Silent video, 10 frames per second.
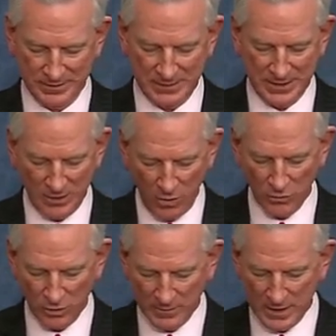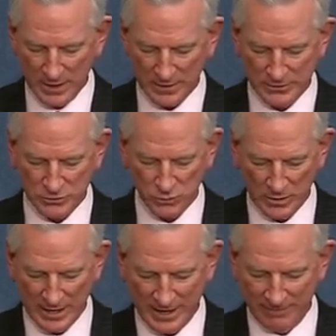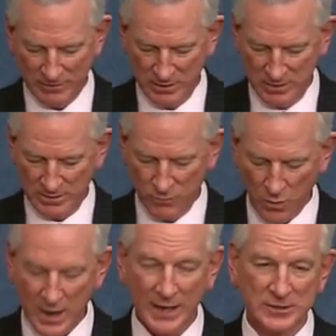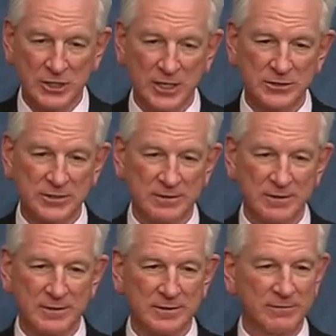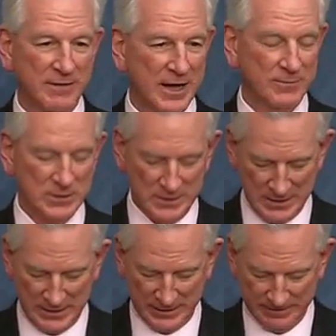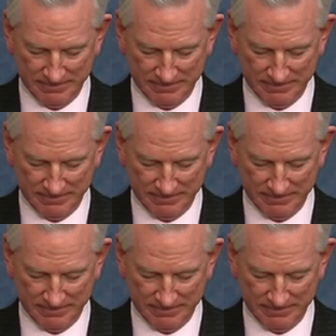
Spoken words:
and older Americans will have more access to vitamin D.